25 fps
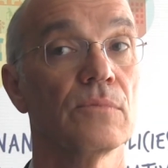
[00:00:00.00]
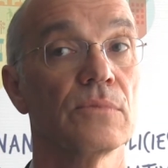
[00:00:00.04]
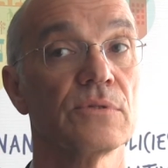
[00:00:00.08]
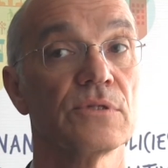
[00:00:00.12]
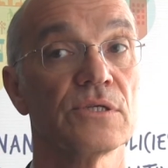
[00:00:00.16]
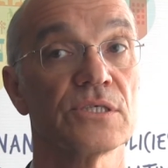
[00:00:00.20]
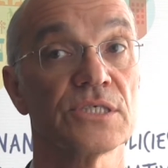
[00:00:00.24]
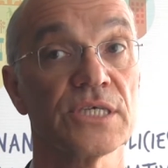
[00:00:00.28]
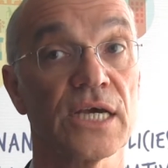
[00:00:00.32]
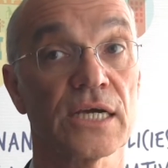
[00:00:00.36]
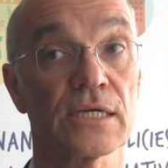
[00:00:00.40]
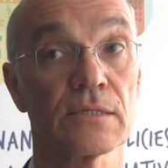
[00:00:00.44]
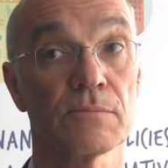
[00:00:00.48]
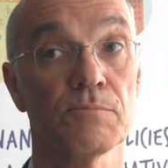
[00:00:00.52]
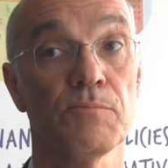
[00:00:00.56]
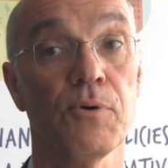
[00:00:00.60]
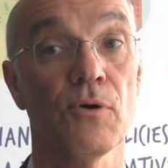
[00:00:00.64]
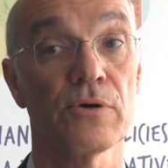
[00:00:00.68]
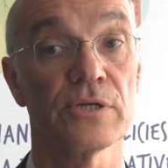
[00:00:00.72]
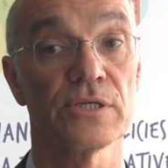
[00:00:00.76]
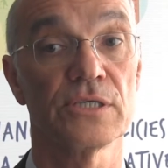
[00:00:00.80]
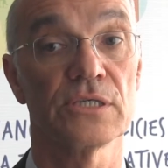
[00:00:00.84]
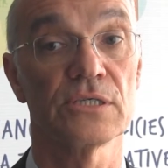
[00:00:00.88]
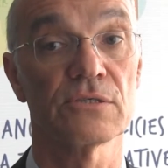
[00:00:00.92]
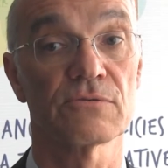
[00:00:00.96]
The second
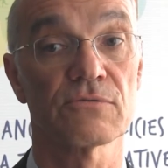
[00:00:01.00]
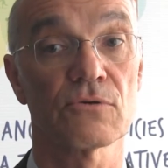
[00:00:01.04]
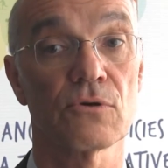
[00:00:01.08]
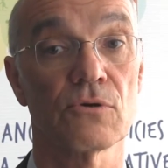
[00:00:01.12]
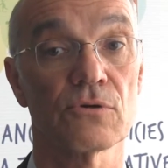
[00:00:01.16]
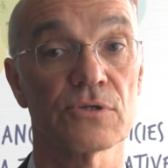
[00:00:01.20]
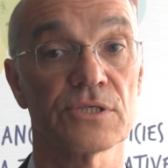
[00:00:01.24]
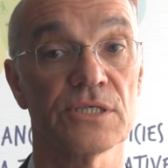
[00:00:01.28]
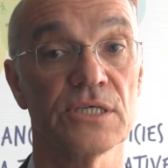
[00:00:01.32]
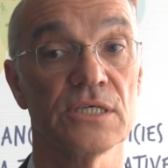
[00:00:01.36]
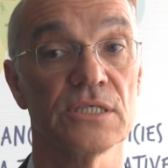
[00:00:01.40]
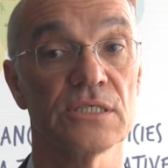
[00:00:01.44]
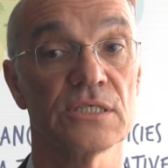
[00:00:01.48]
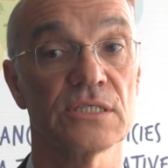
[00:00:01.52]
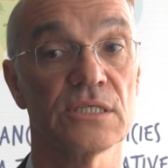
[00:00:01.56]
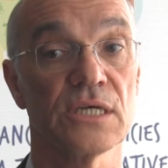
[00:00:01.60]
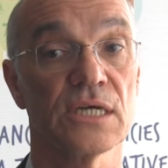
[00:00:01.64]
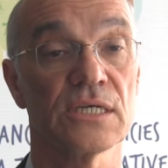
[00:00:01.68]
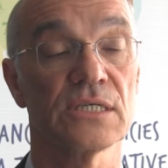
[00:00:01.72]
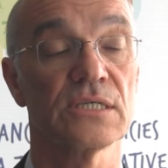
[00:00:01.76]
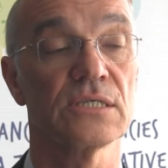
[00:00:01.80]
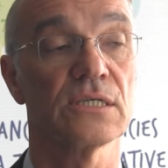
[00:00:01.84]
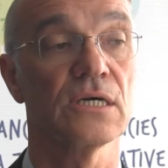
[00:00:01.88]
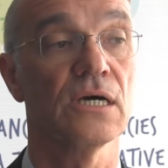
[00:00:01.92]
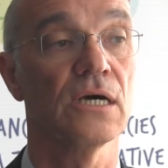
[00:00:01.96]
point is, of course, is
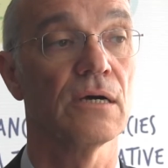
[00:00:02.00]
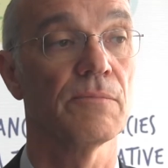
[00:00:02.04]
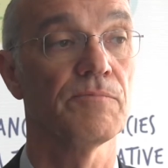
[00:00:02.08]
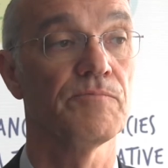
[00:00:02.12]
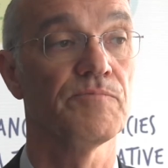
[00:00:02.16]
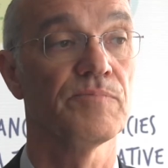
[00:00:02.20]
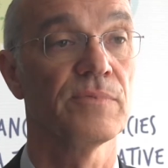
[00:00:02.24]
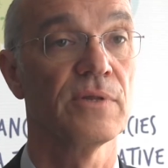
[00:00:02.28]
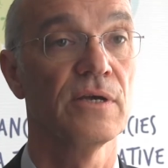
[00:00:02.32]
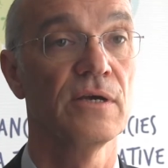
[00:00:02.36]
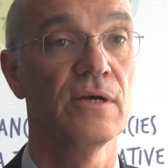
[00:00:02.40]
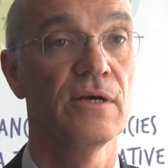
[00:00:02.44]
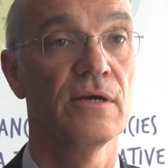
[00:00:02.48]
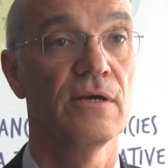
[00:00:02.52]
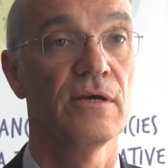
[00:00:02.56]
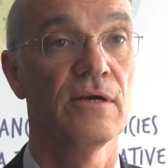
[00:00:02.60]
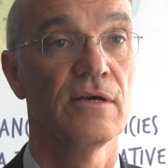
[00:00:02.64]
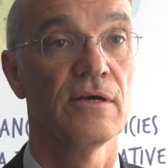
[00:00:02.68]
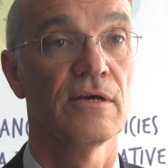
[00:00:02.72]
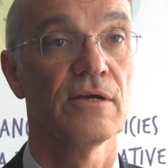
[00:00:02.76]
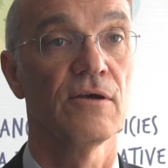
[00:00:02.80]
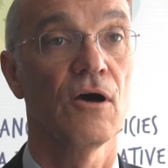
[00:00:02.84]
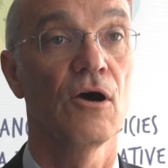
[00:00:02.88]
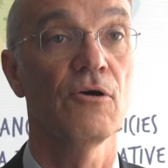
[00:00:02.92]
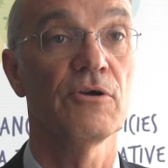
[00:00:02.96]
that
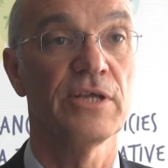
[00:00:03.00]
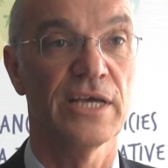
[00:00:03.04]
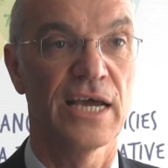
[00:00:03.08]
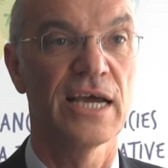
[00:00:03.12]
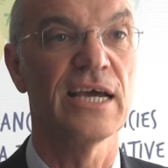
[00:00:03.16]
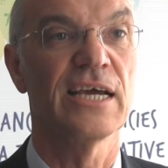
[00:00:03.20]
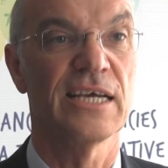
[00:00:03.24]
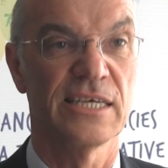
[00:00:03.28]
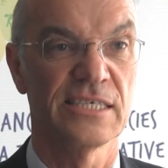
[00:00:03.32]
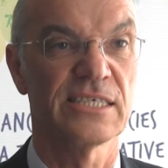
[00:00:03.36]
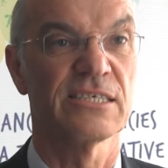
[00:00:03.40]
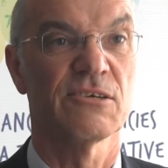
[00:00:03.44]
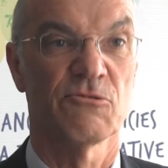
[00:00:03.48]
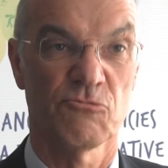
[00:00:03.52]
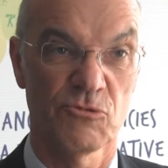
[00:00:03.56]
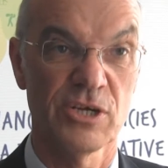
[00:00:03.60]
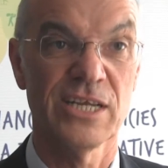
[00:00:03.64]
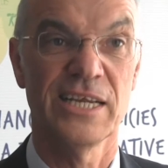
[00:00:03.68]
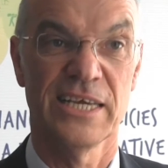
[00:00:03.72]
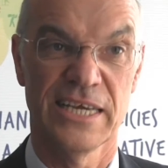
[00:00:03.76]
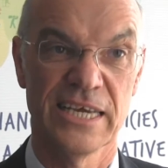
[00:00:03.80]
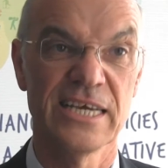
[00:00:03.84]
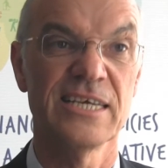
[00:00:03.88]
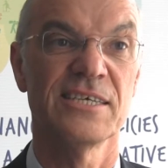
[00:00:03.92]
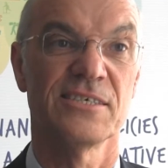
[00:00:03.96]
ODA
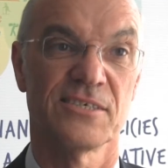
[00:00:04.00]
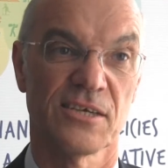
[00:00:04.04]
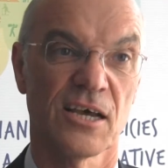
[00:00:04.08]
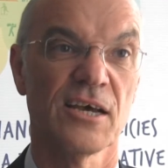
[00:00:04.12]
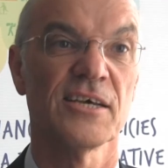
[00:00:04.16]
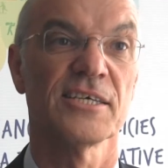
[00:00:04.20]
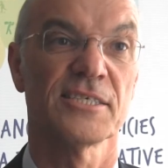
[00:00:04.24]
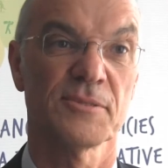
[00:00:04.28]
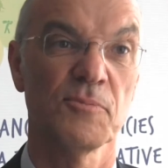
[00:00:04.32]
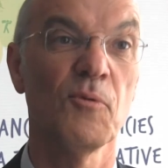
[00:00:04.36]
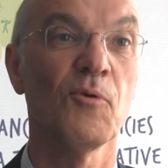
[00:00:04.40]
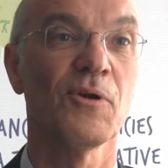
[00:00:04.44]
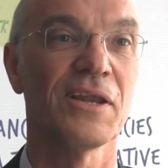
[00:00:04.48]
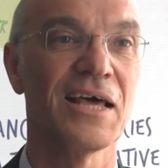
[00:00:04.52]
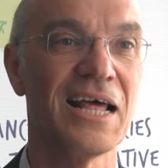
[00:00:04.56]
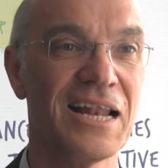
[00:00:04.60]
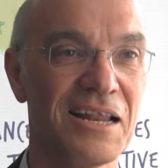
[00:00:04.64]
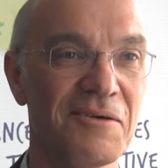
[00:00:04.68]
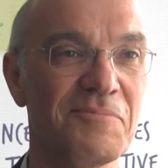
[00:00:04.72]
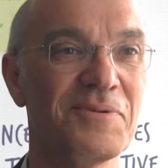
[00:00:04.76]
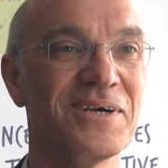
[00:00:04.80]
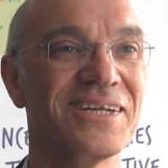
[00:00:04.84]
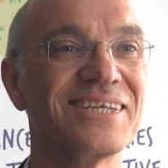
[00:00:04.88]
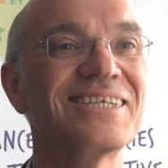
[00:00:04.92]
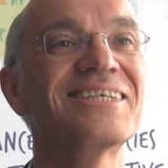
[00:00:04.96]
really is a small
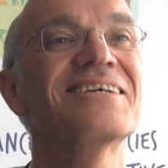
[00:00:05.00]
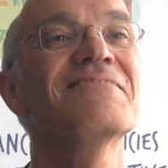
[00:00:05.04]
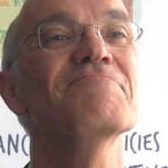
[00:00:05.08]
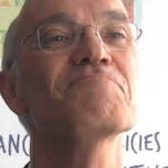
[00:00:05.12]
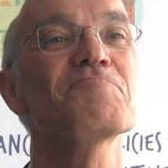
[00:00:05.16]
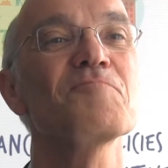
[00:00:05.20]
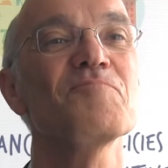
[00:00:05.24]
element.